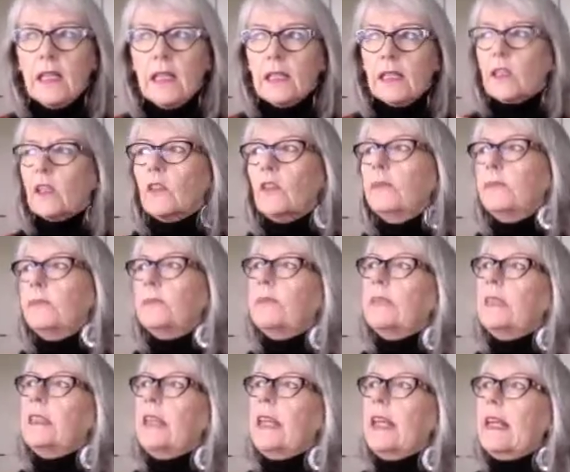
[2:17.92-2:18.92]
So
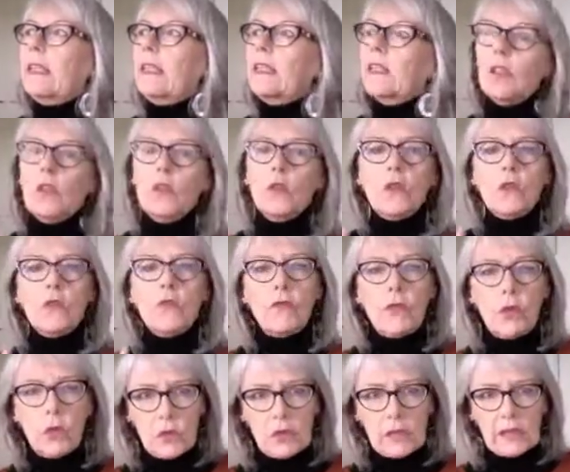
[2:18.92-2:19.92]
let's look
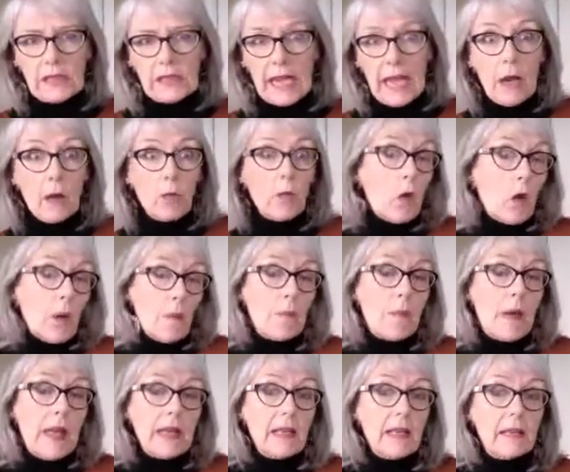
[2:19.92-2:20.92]
first at what
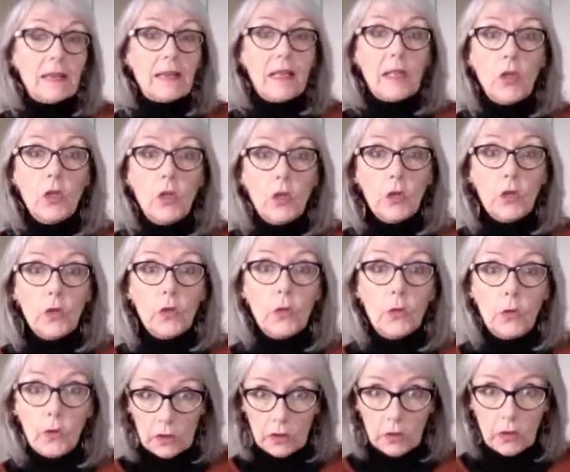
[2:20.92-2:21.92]
makes
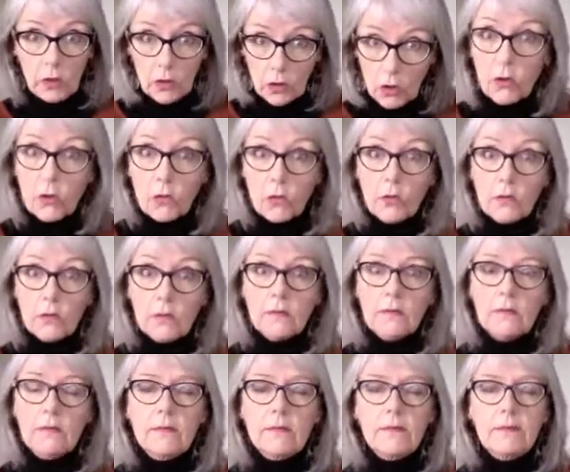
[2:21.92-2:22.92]
you, you.
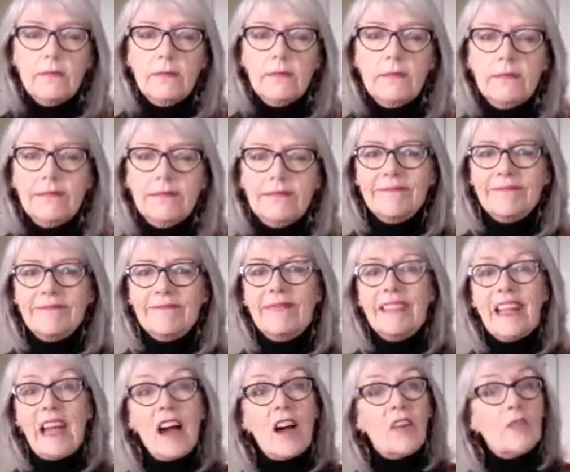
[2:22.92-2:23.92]

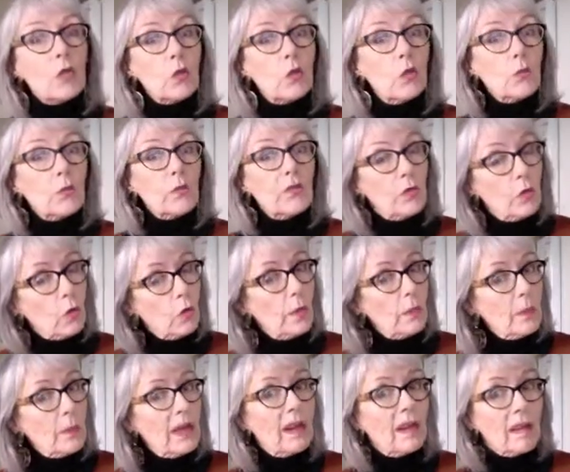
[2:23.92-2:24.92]
Now, I've talked before
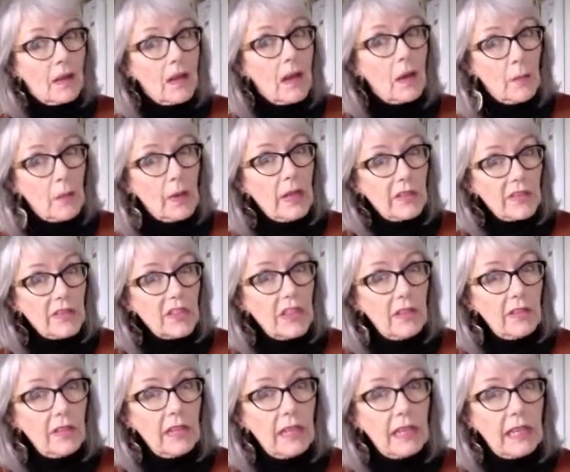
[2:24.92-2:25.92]
about gut
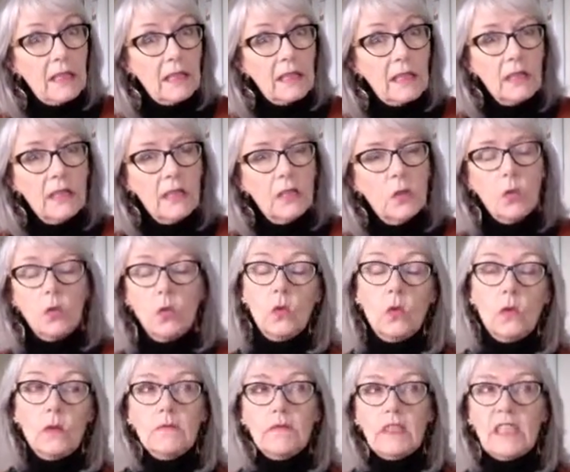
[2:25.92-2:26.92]
bacteria,
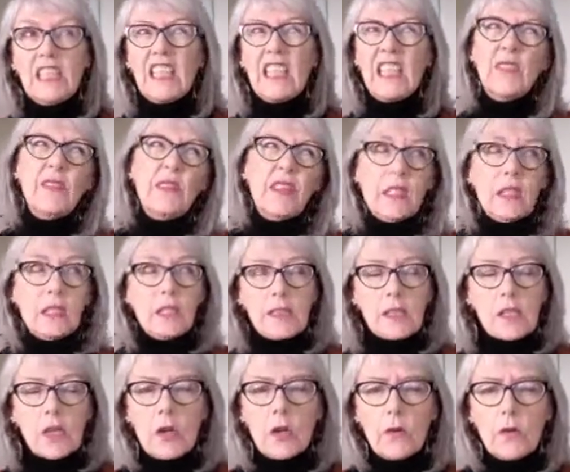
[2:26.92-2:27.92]
or giving it its
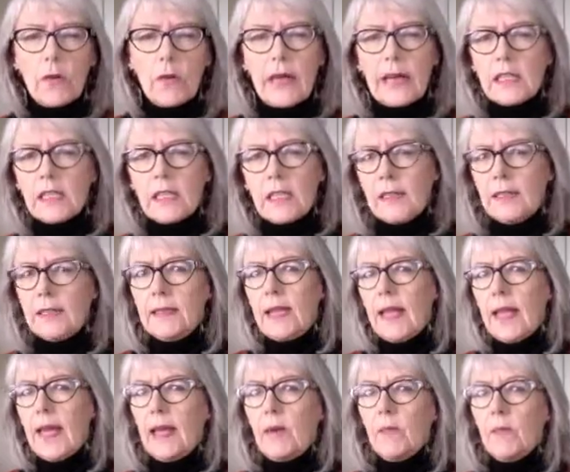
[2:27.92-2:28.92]
correct
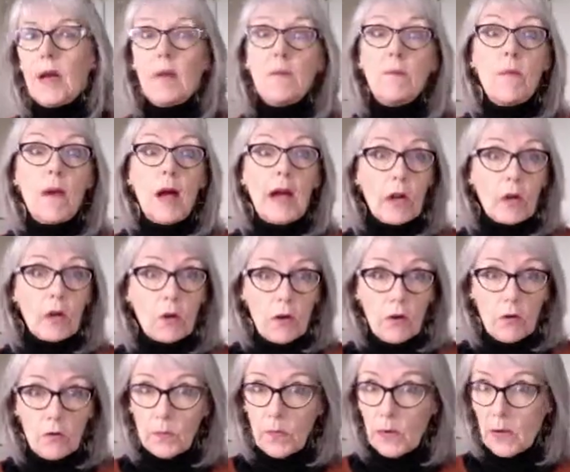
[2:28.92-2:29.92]
name,
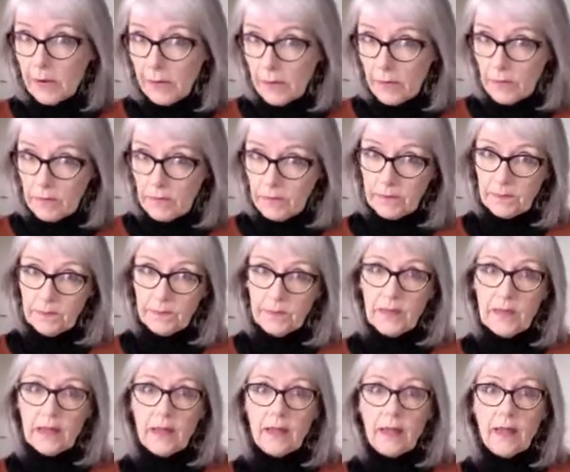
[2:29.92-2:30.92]
microbiome.
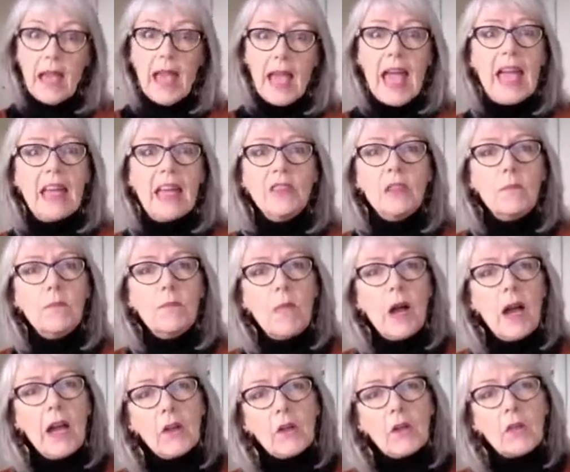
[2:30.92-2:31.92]
And the
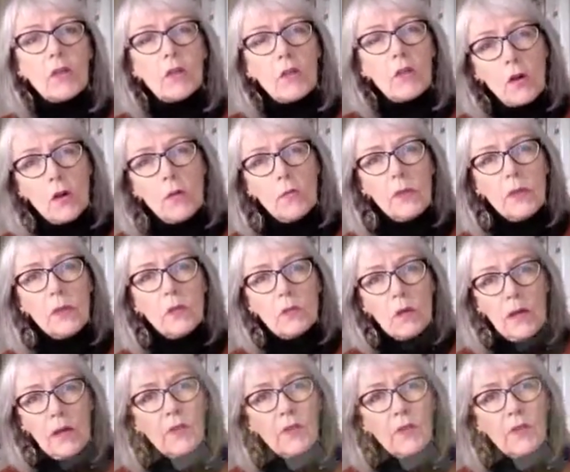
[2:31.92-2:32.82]
microbial